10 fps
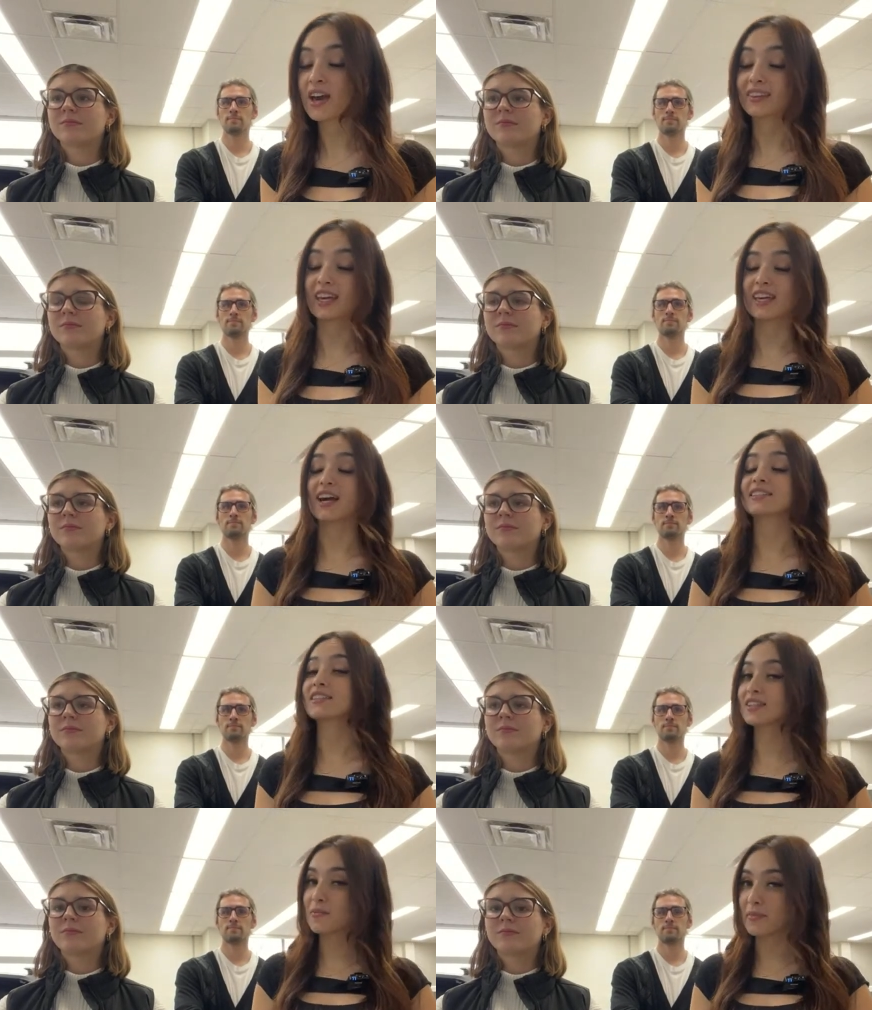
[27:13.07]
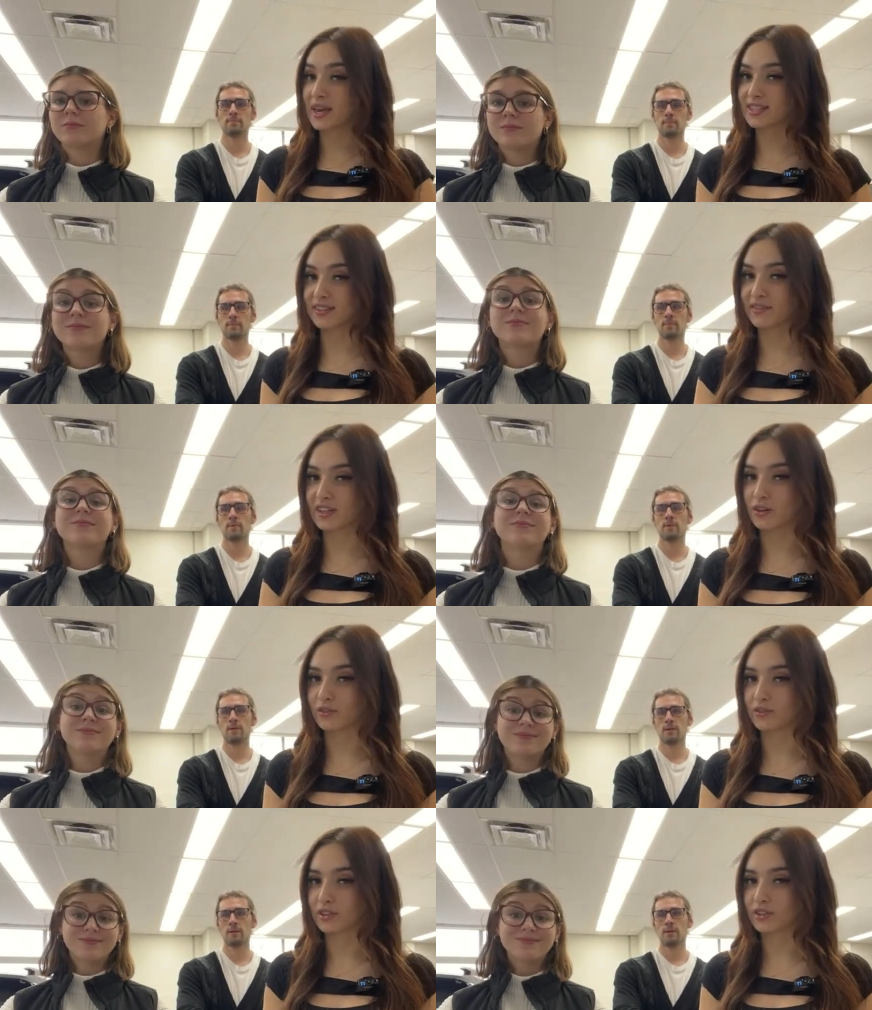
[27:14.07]
Speaker 1: The EX is an amazing vehicle
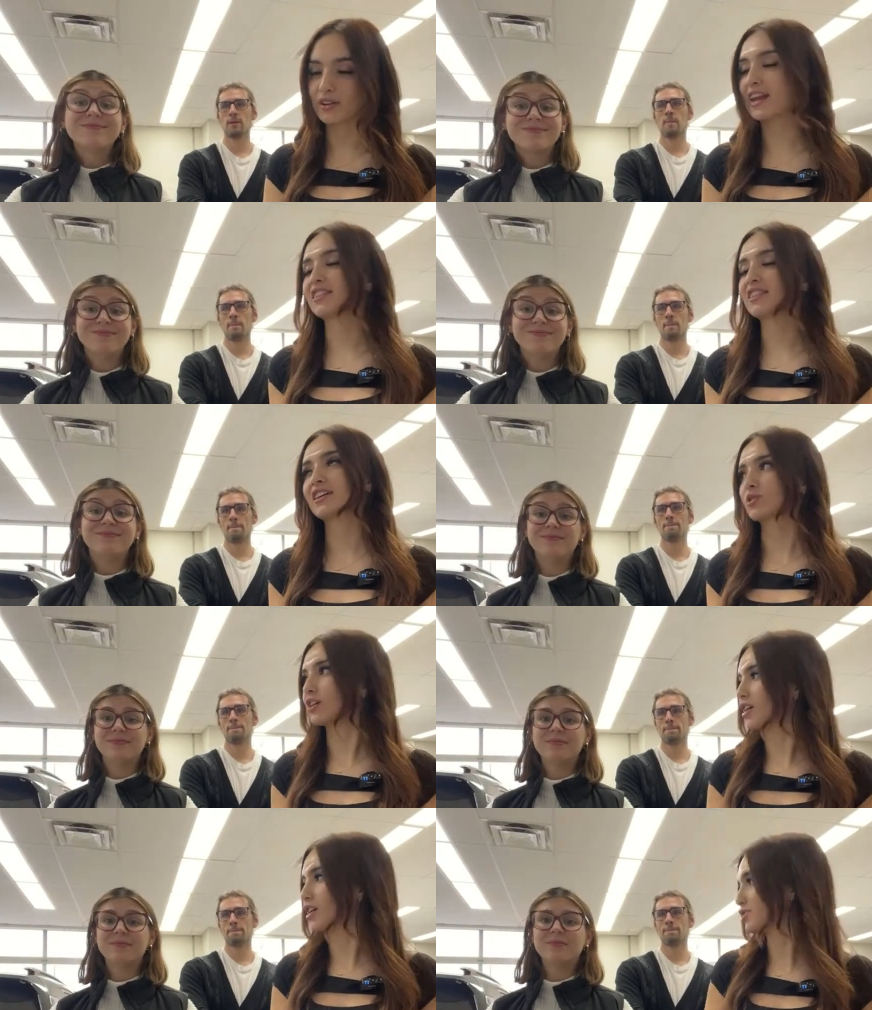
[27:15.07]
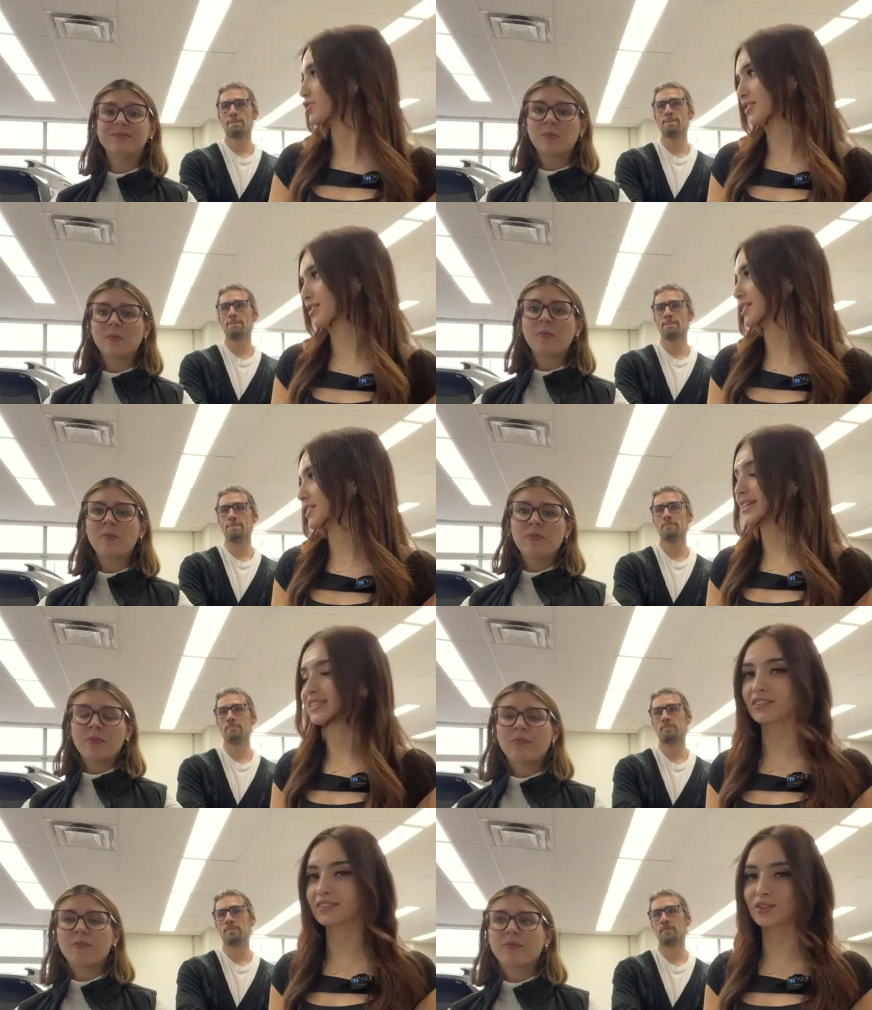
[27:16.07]
for anything mm-hmm. Sportage is honestly
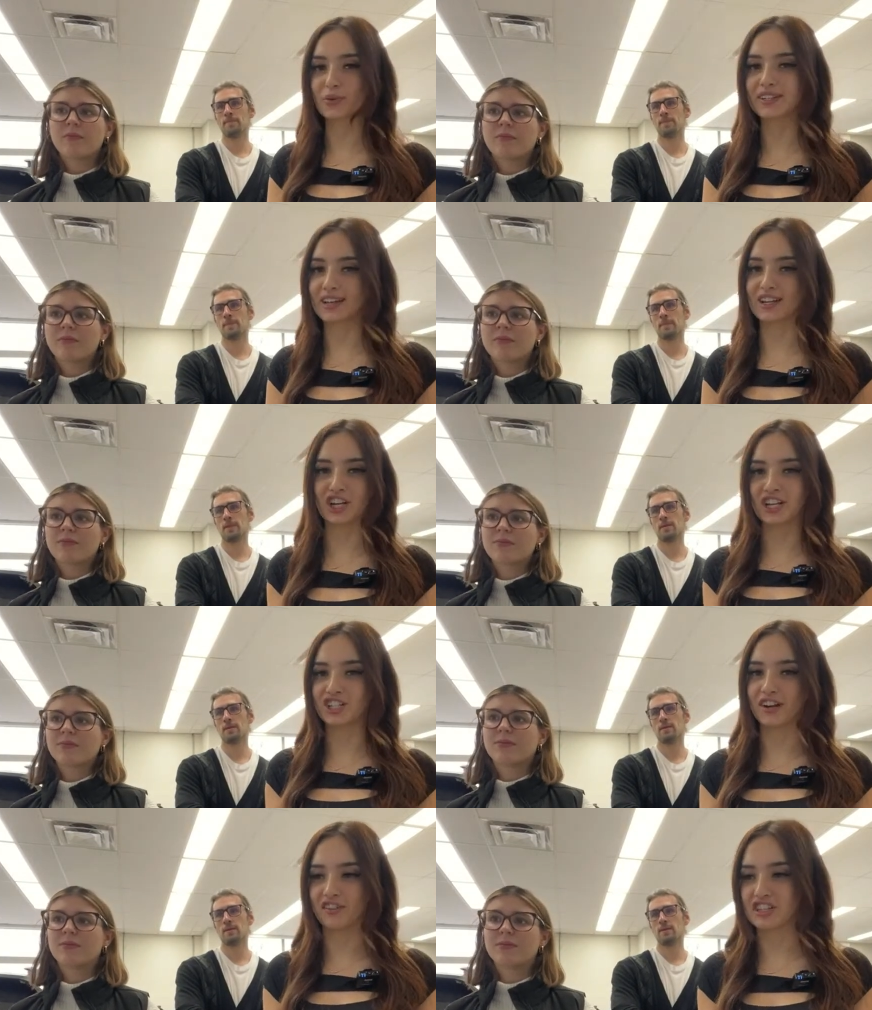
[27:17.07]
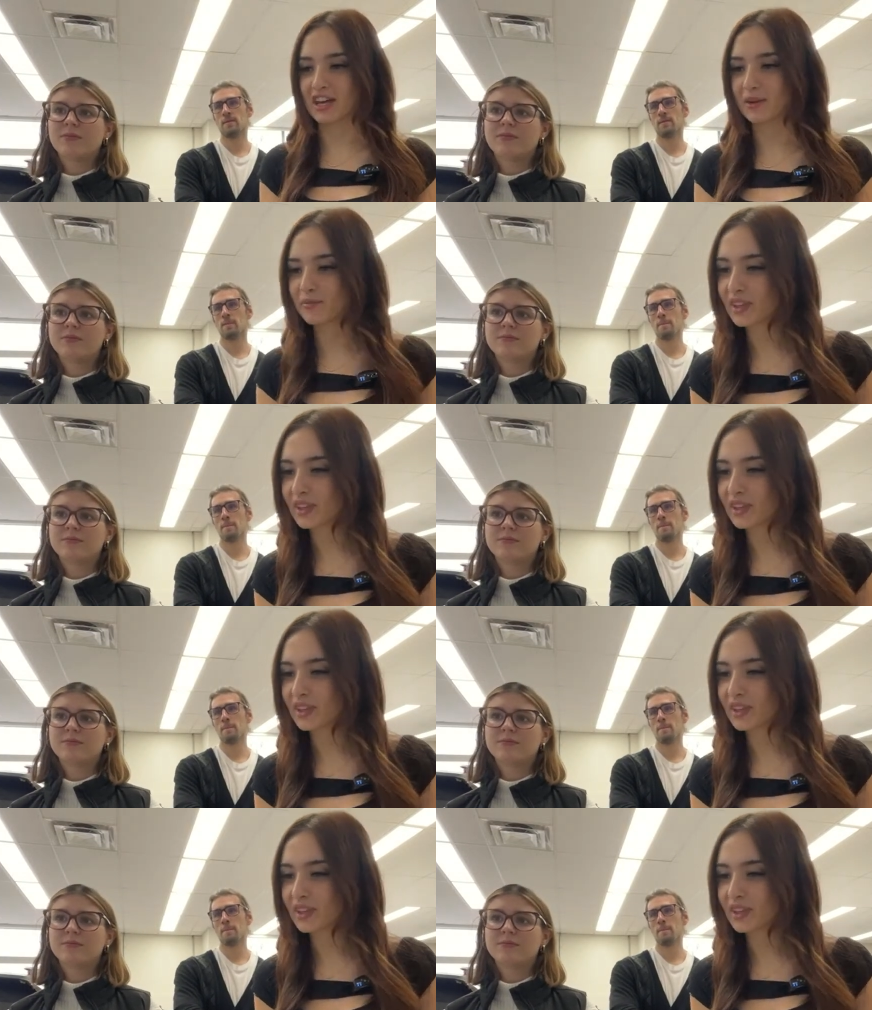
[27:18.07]
amazing. The redesign changed everything.